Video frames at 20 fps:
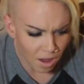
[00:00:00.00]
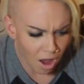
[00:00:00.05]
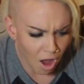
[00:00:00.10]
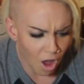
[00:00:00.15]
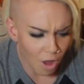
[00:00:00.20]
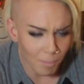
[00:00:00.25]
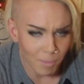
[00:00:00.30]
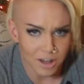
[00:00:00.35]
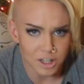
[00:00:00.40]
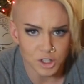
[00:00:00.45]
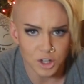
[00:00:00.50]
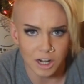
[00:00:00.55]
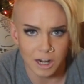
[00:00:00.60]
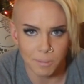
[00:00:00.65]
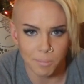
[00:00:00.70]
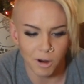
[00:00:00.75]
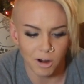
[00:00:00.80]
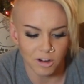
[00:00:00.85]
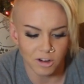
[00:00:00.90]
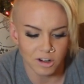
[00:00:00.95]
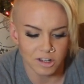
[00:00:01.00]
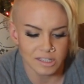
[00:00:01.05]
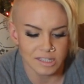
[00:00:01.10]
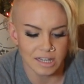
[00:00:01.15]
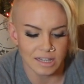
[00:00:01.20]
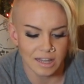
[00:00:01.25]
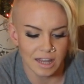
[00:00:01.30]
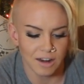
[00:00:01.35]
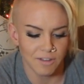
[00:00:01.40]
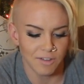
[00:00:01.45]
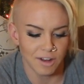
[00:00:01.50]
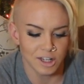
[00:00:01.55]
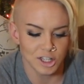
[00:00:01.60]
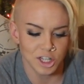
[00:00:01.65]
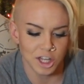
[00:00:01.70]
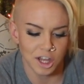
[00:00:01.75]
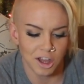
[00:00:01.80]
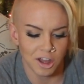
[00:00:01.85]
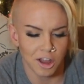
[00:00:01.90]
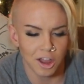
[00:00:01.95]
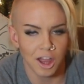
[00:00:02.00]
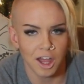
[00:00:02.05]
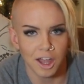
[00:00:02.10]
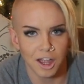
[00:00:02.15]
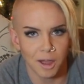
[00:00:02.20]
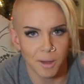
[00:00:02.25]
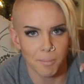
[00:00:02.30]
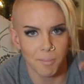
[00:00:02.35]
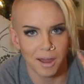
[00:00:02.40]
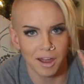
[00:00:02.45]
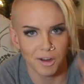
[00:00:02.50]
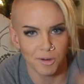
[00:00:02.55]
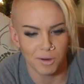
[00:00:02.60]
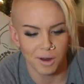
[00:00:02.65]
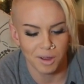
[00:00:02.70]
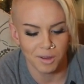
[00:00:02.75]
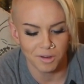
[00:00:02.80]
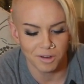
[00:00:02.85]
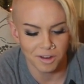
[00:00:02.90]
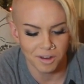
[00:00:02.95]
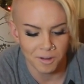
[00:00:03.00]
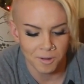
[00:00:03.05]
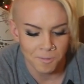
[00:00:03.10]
All my training partners think that eventually I'll come back around.